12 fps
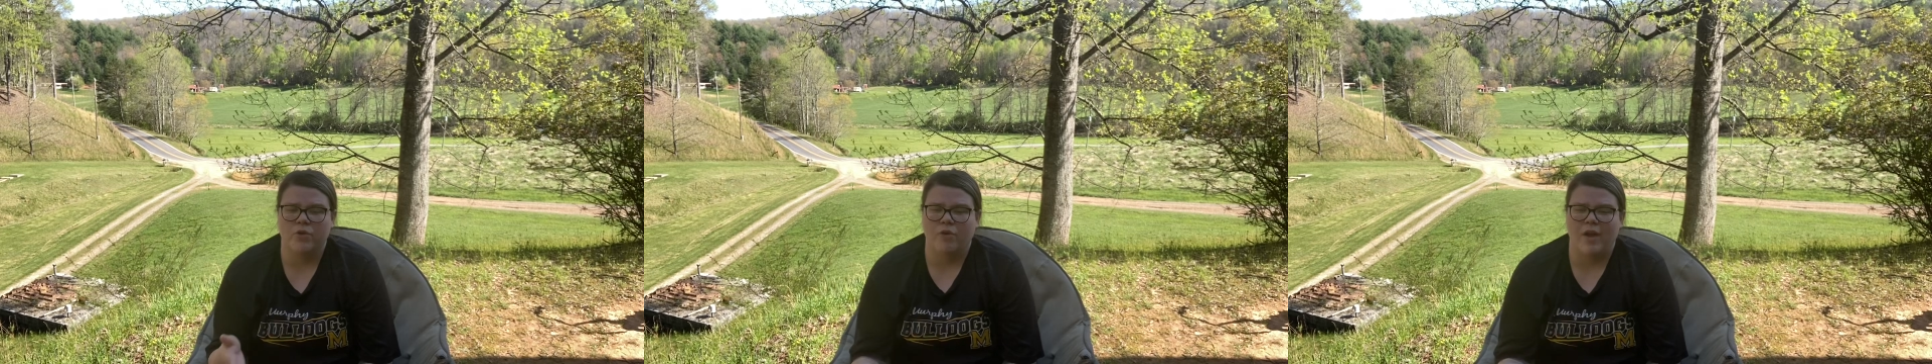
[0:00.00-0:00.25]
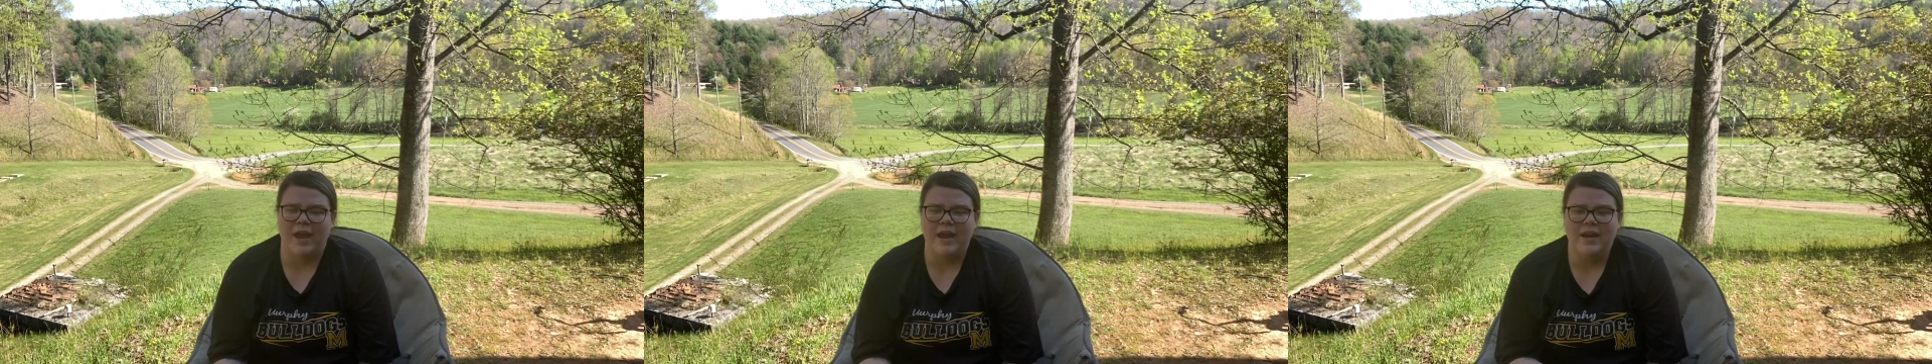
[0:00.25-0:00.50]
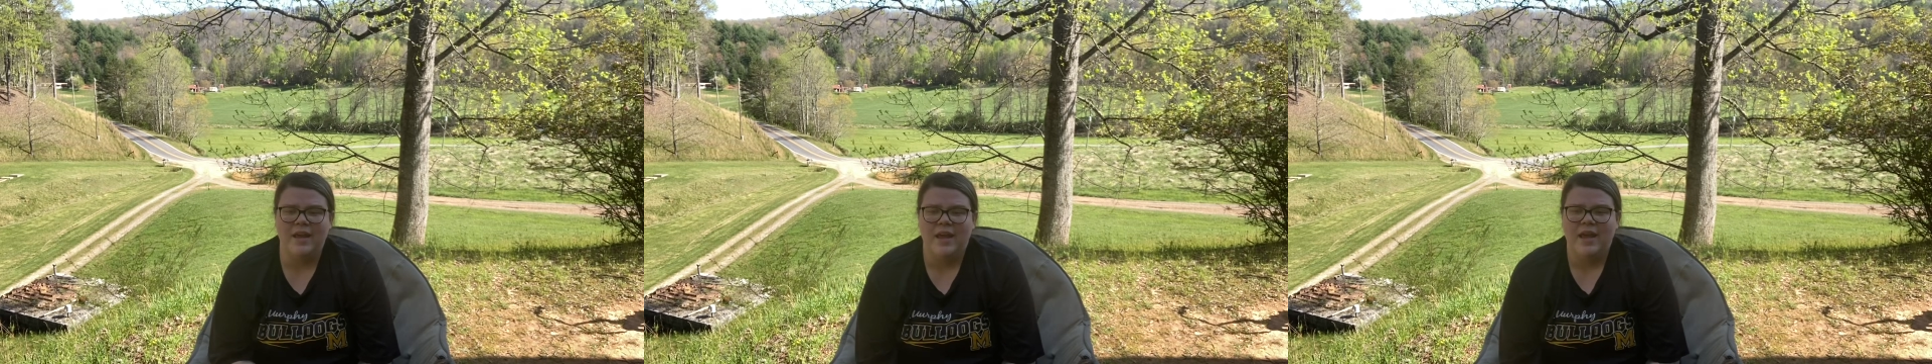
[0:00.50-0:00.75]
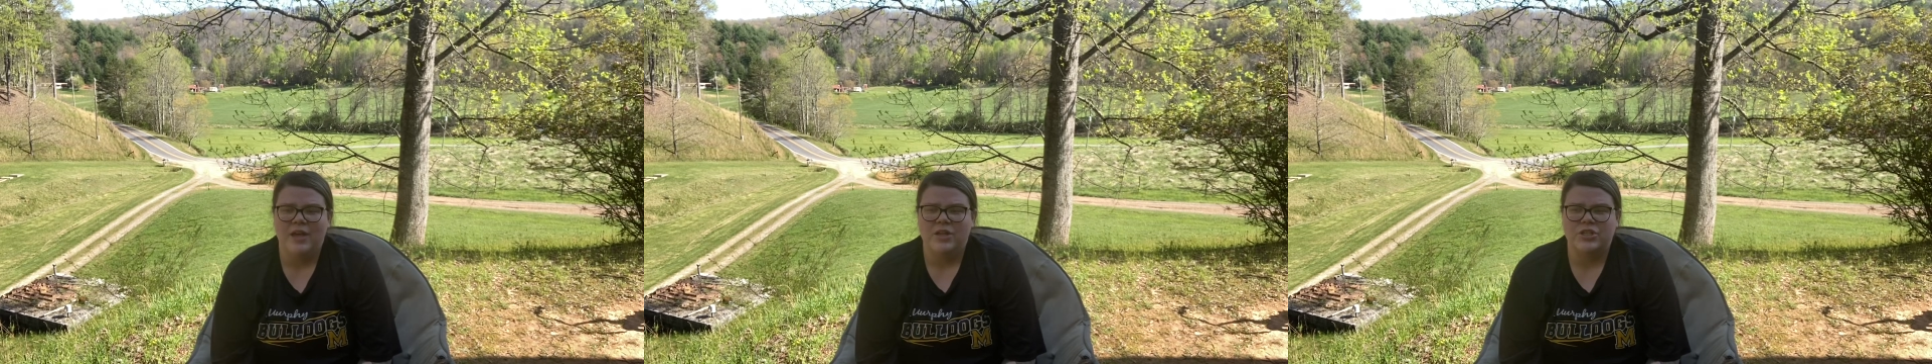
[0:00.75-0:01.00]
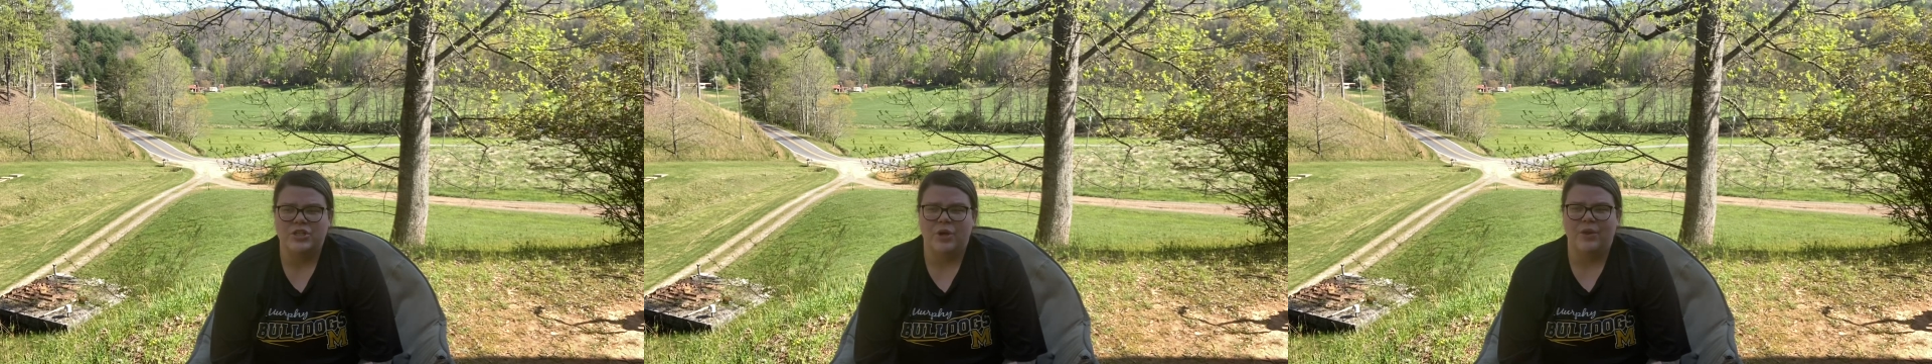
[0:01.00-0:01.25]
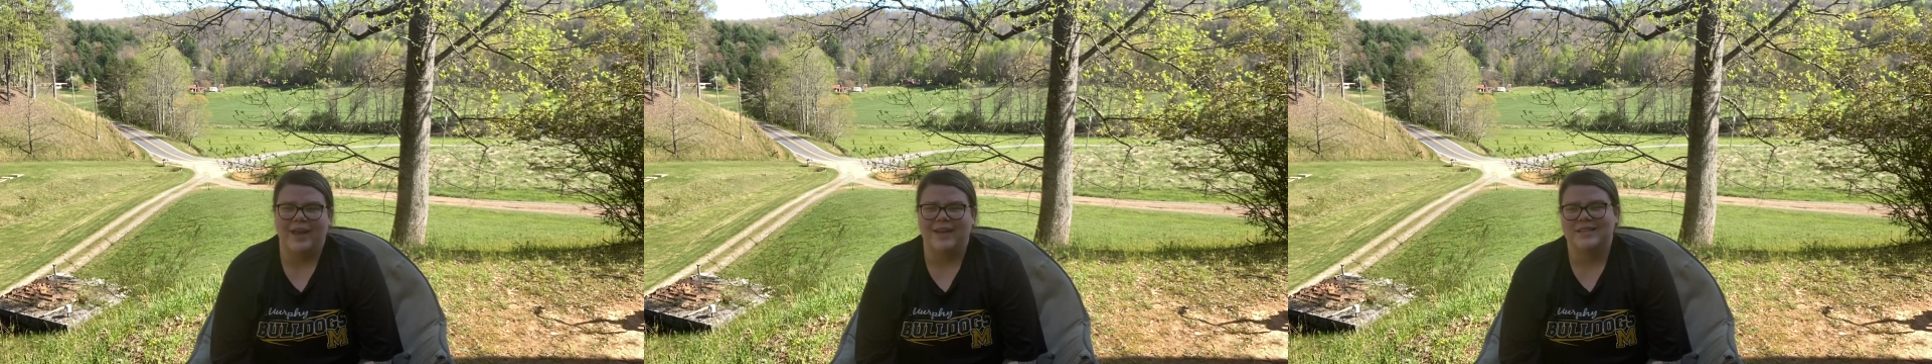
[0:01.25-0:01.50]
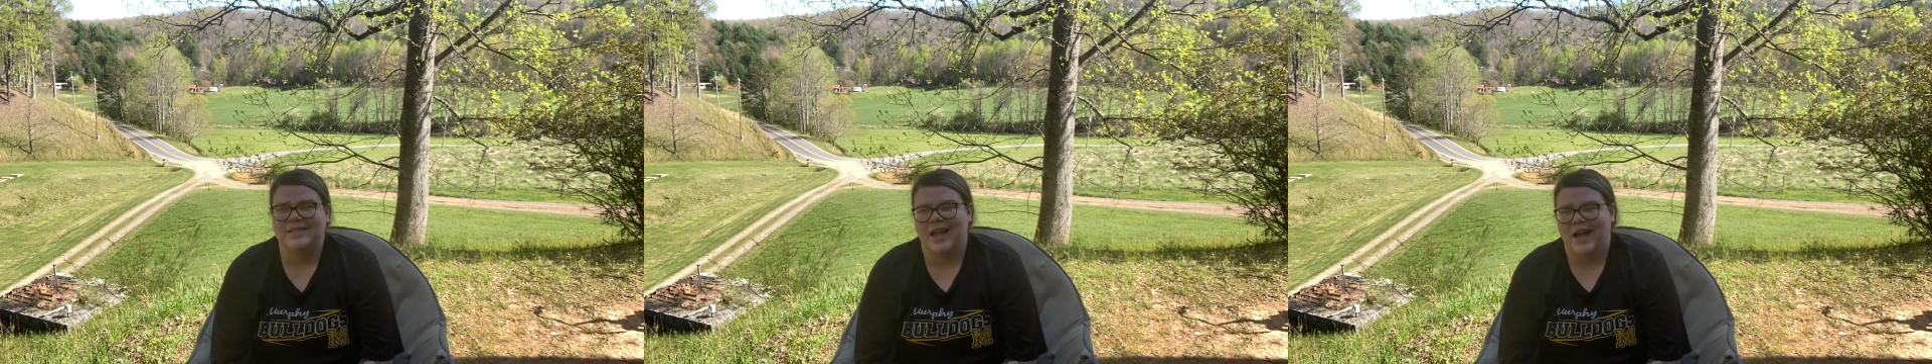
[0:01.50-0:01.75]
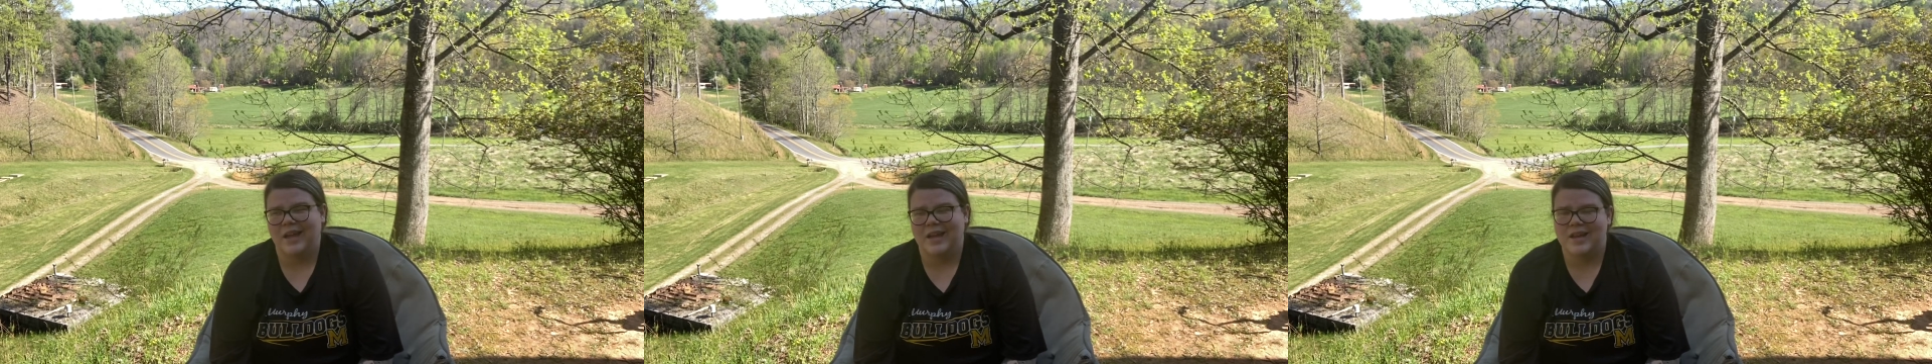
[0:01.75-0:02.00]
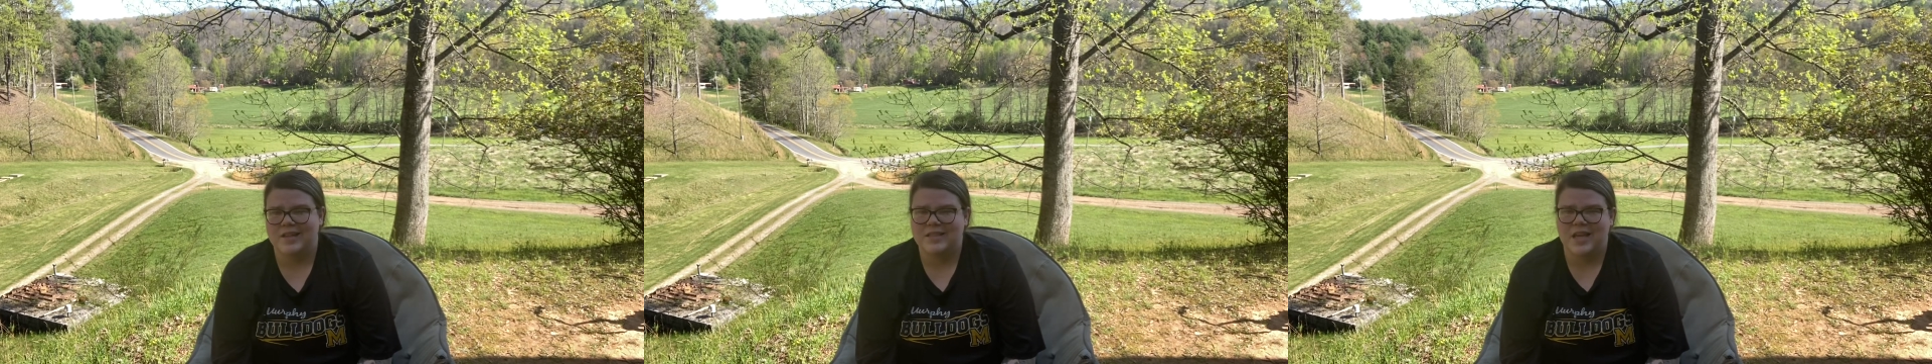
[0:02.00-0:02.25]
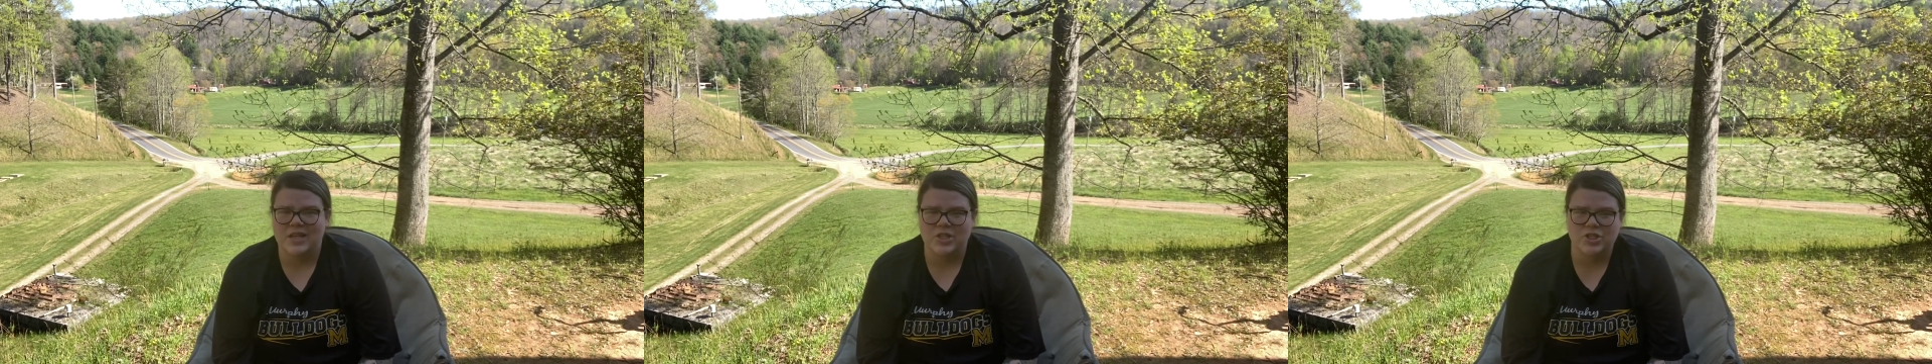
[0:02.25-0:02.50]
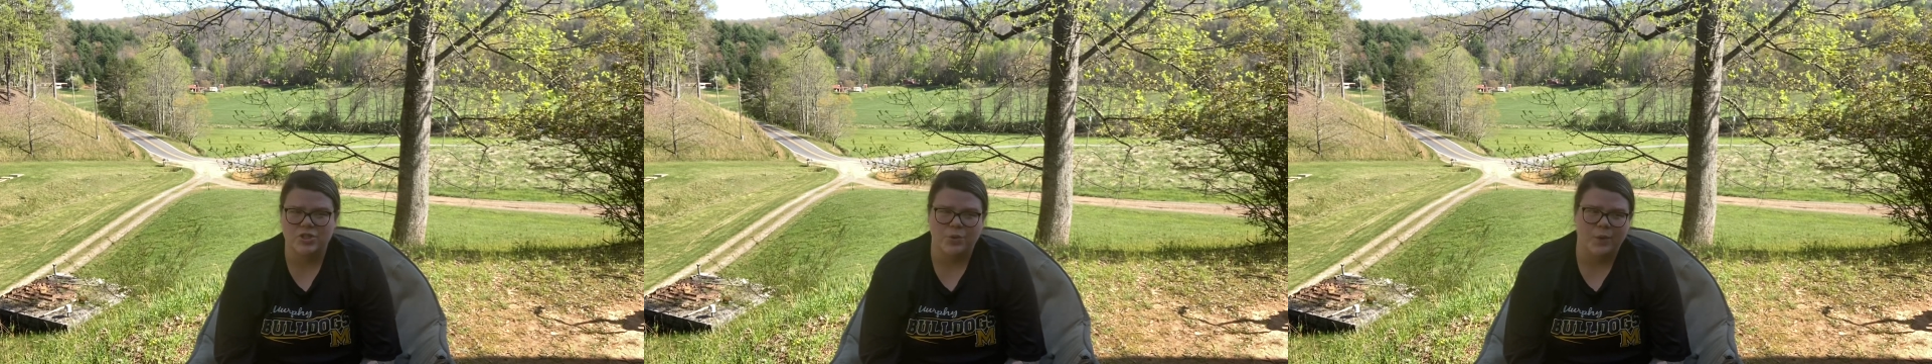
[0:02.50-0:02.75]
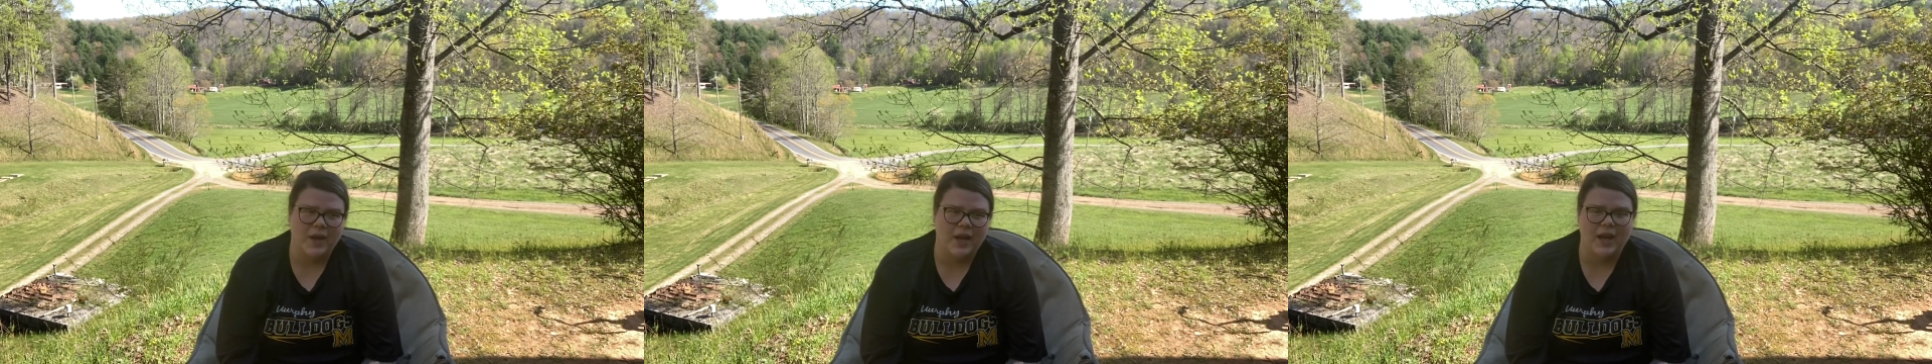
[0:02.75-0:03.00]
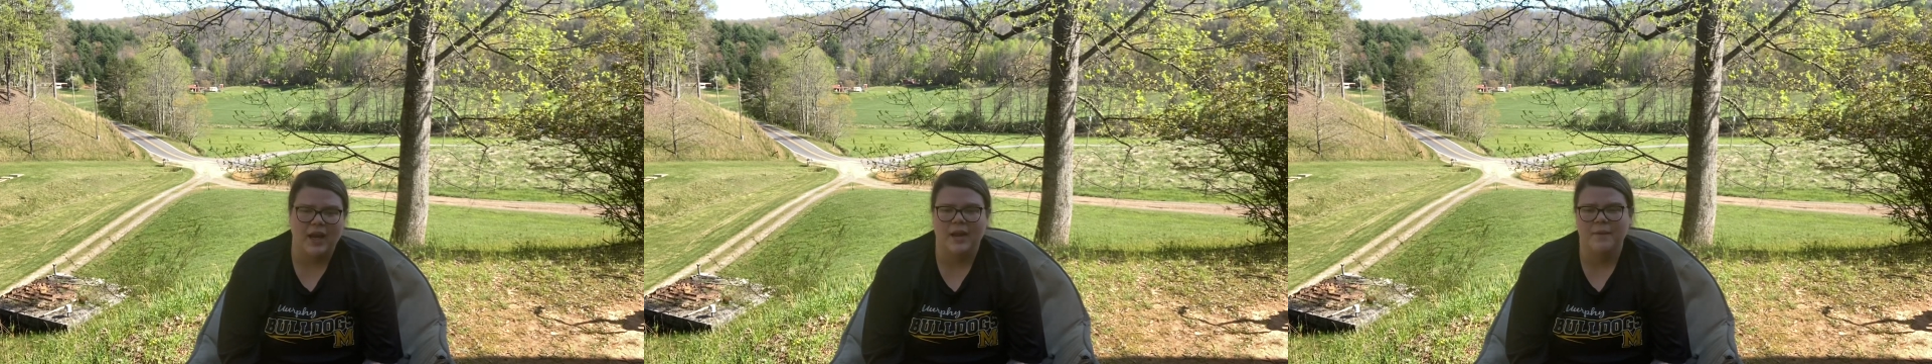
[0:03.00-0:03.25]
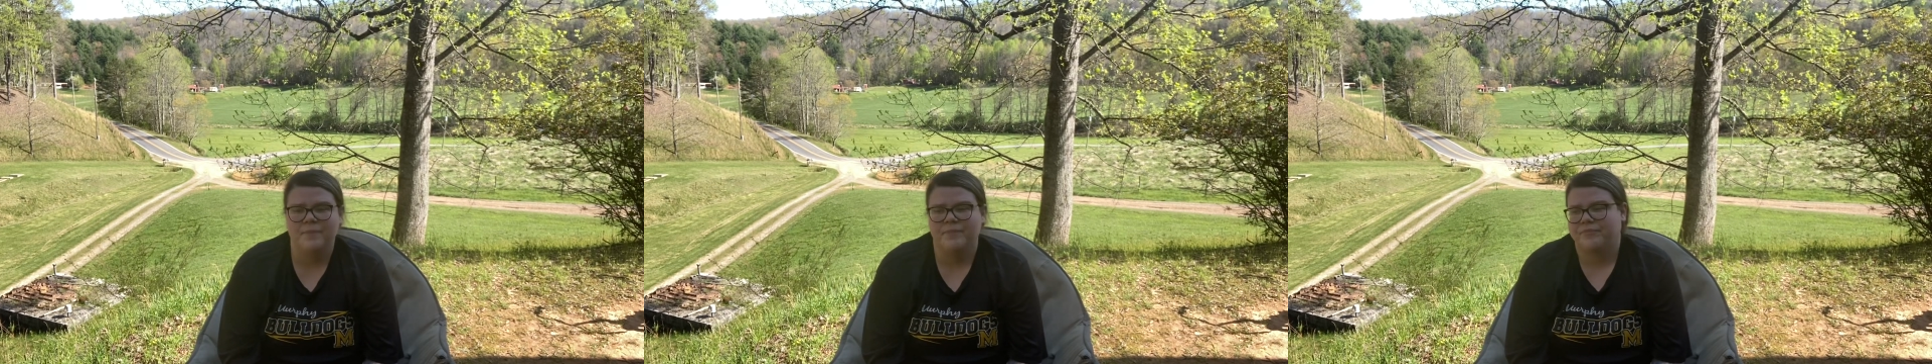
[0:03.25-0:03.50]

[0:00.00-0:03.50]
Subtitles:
grade. So like science, history,